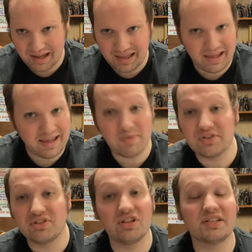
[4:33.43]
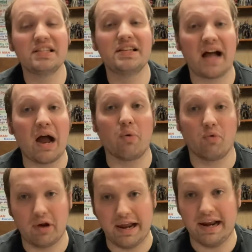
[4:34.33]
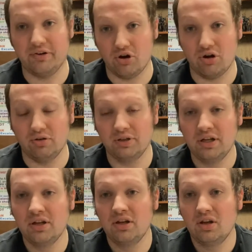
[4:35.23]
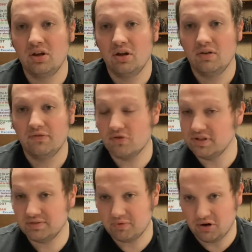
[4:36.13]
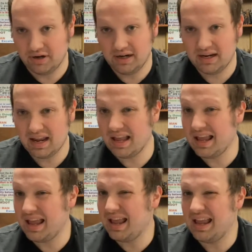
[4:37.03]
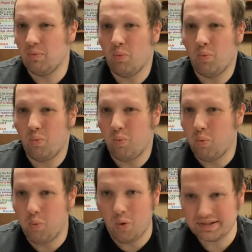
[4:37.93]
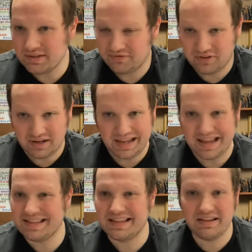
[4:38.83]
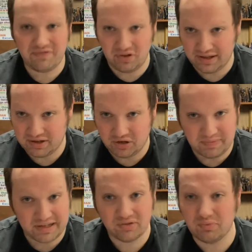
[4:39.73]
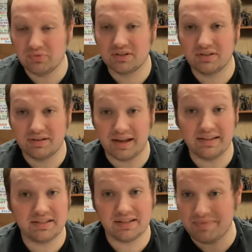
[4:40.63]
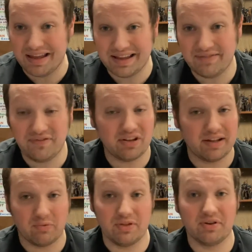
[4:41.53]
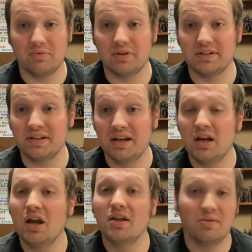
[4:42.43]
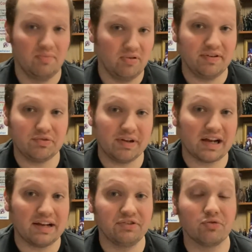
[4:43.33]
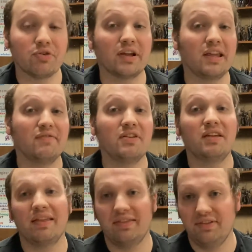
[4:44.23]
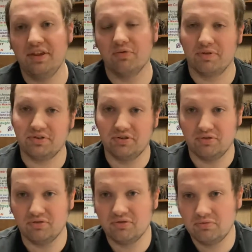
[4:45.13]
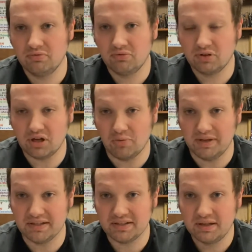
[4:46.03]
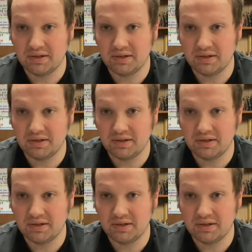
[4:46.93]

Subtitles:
He was just not right at all for this part. It wasn't funny. It didn't feel like Gomez. At least to me, it didn't feel like whether it was the movies we'd gotten or even the original Gomez.